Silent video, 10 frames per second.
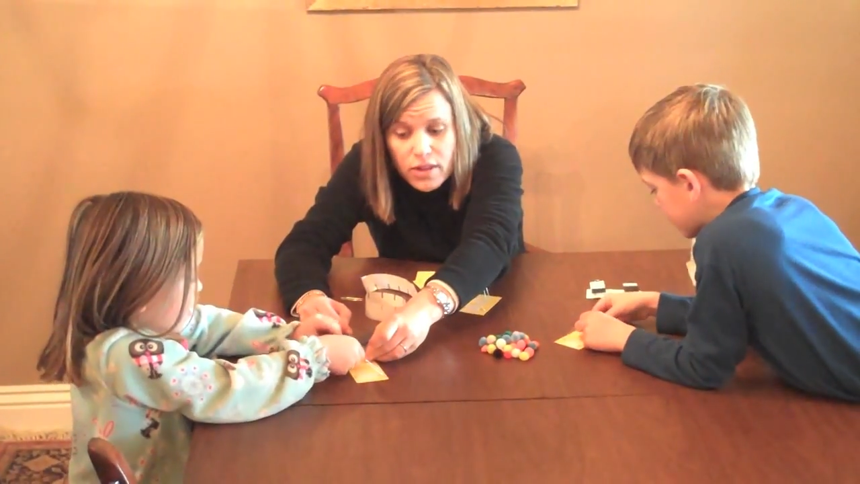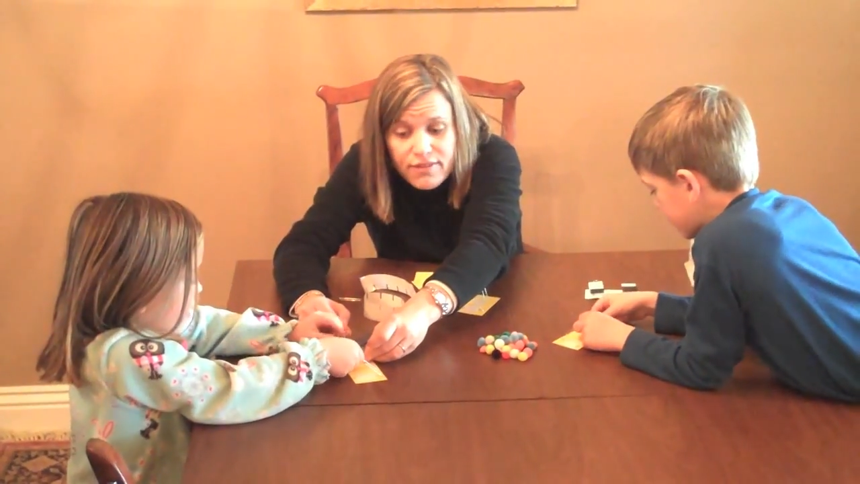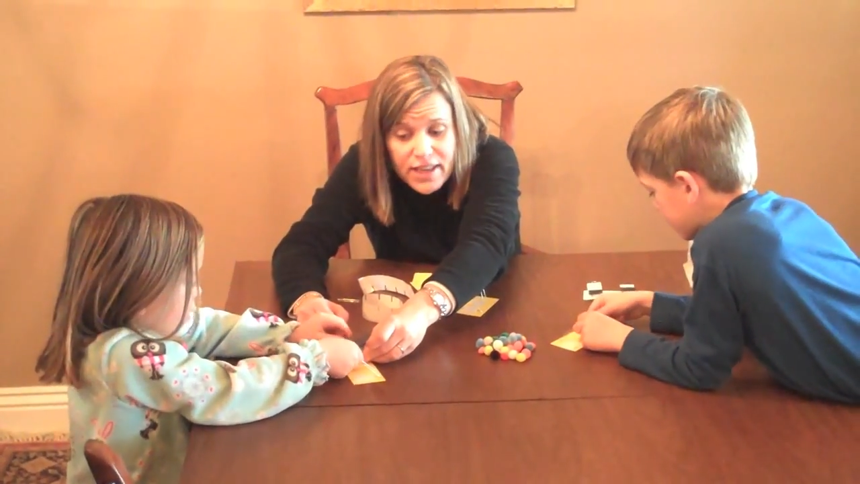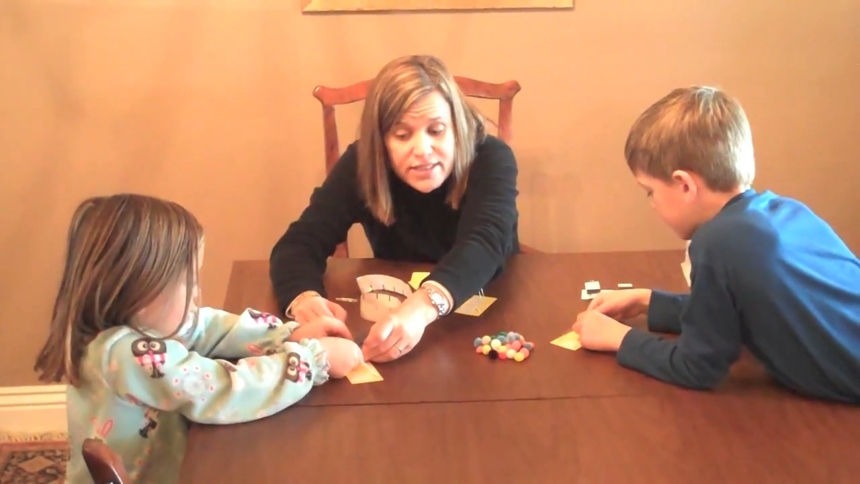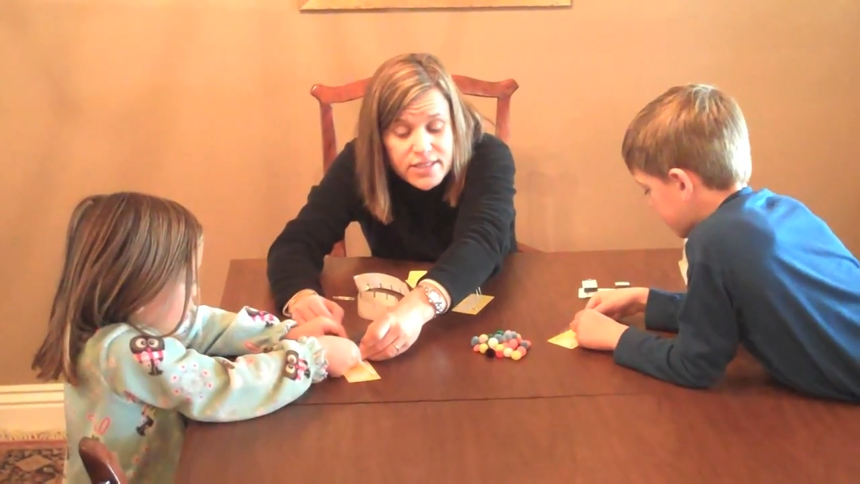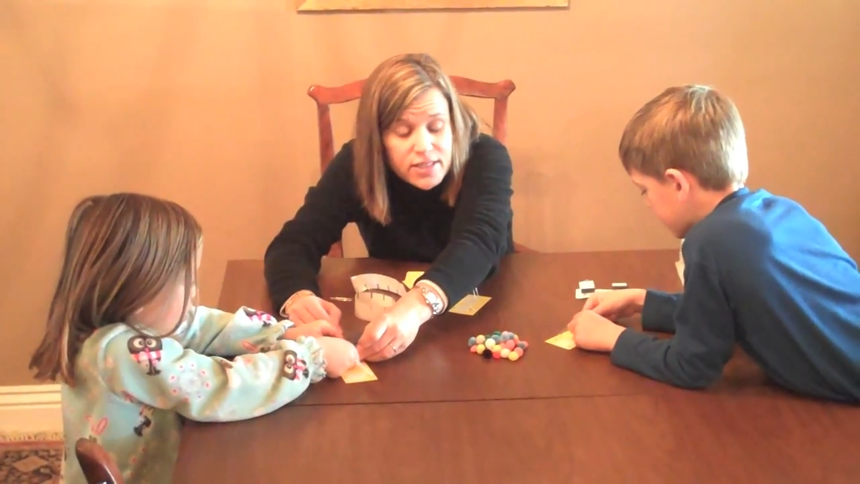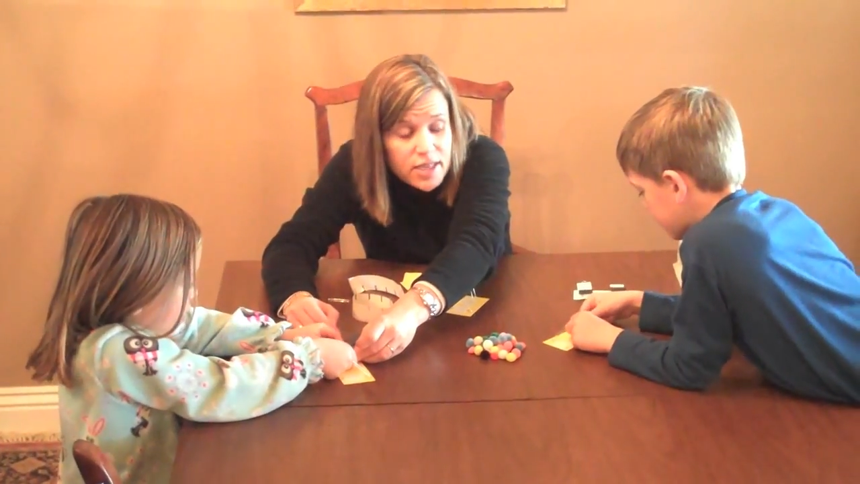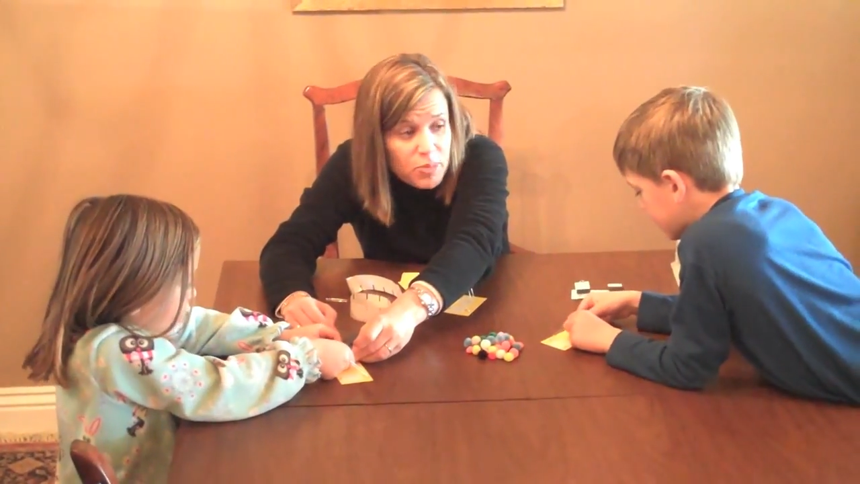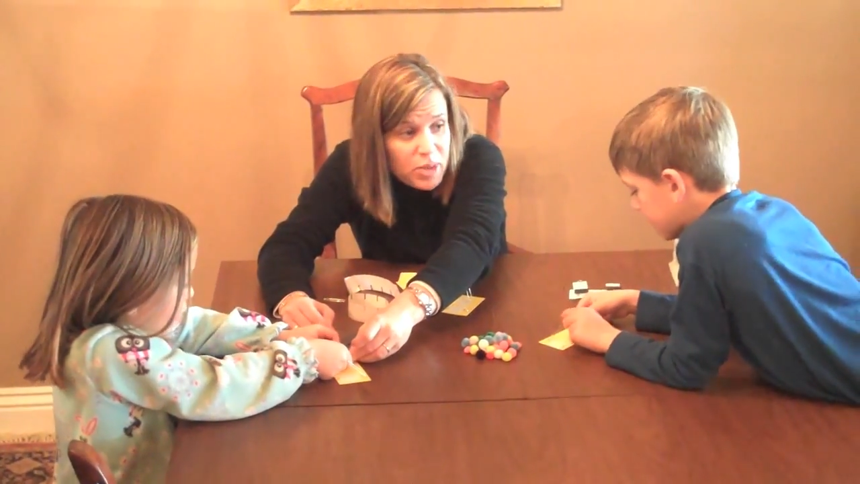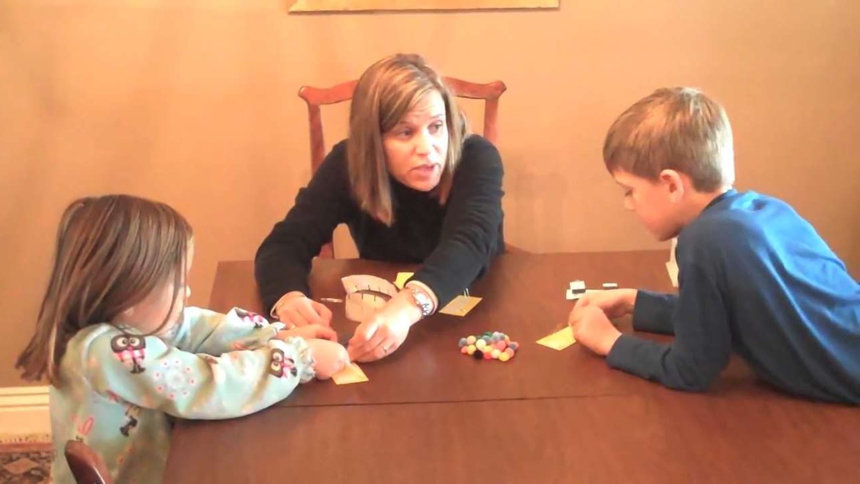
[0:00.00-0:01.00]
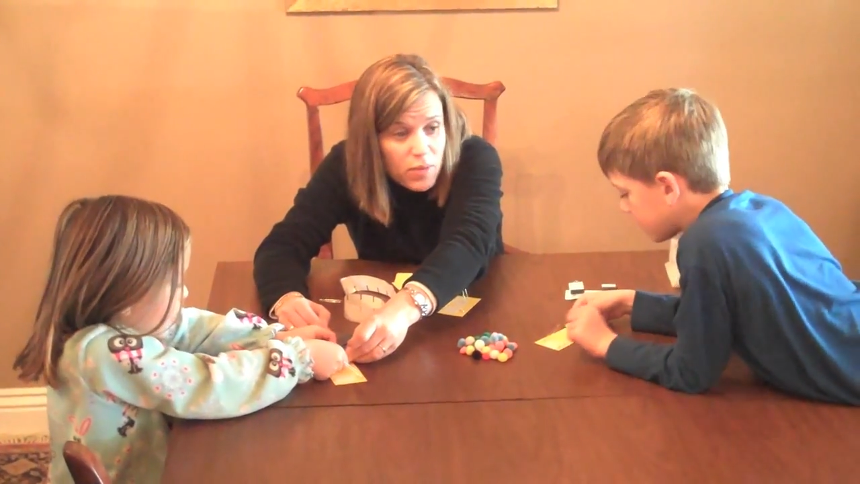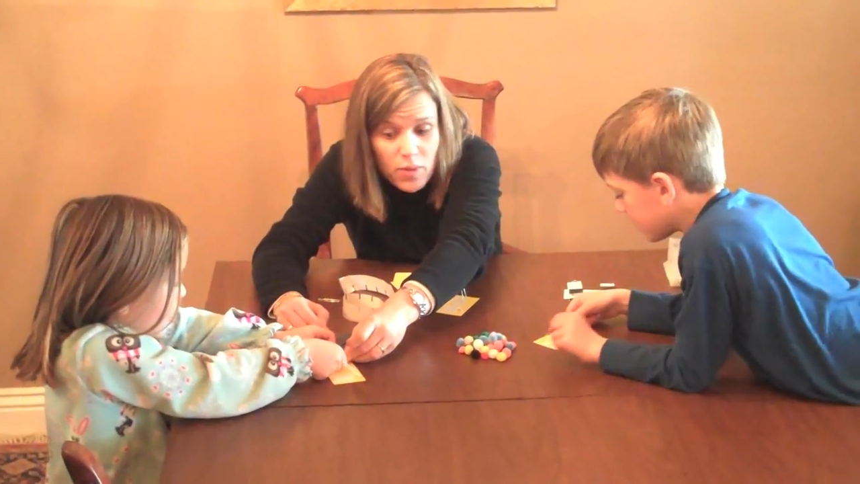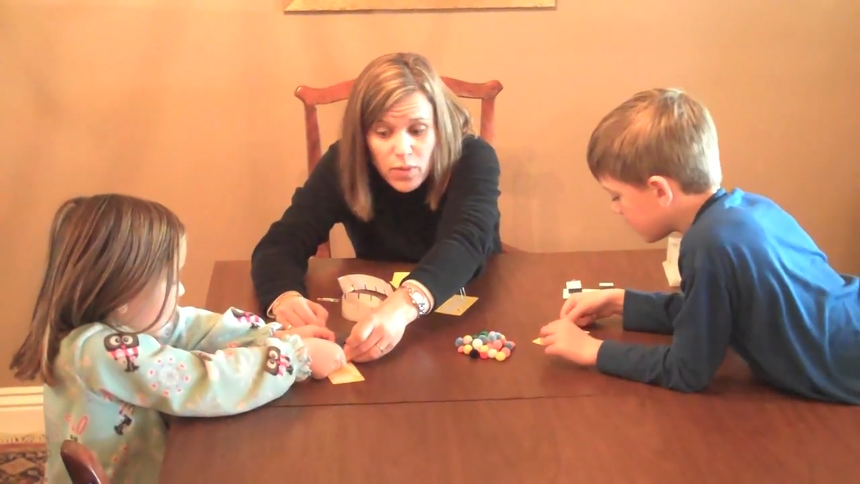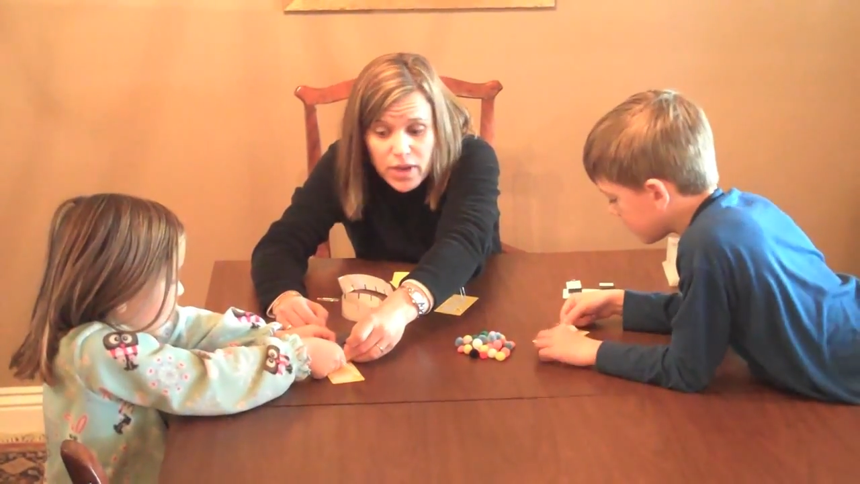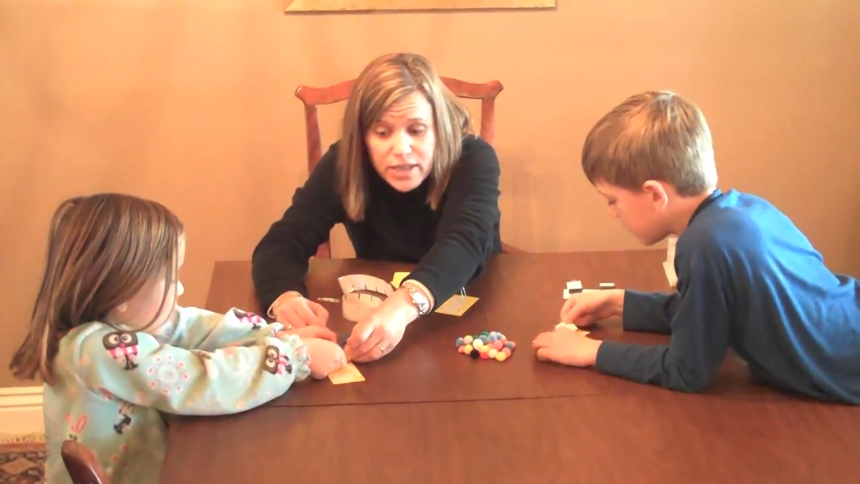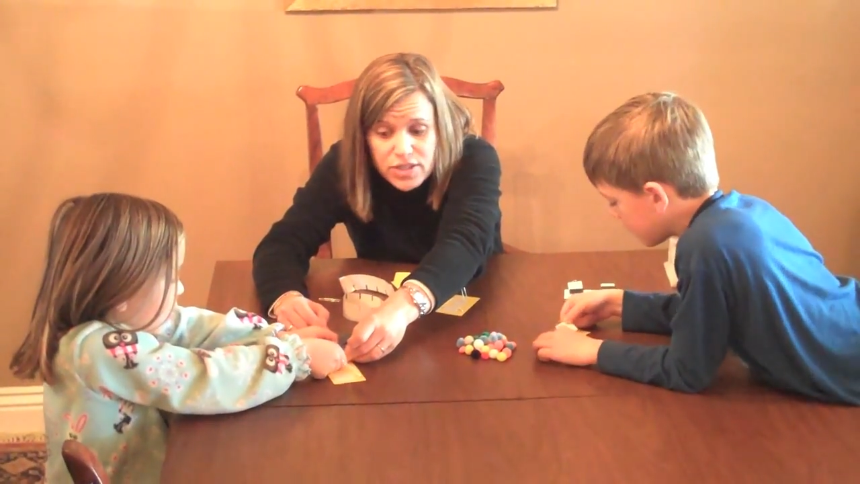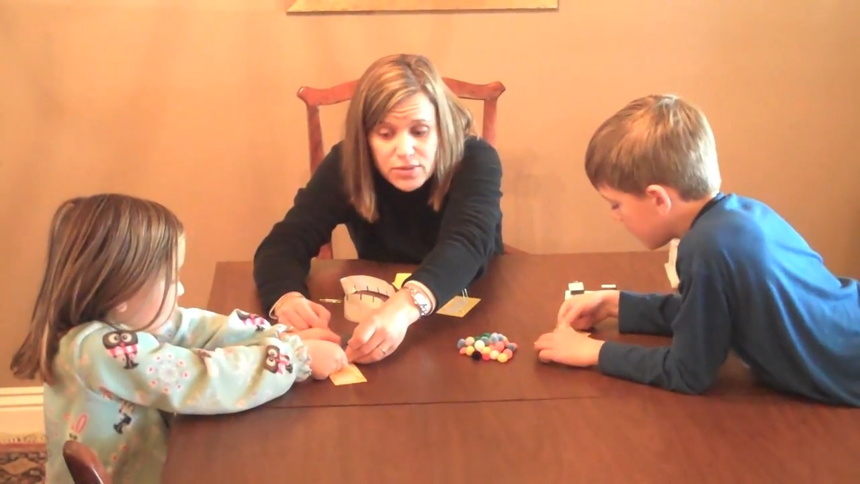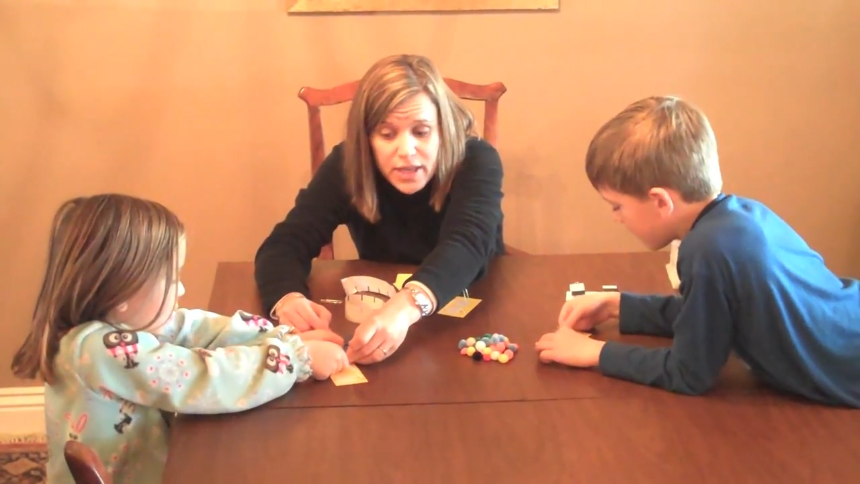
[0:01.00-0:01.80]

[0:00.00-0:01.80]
event is going to be, where we're going to do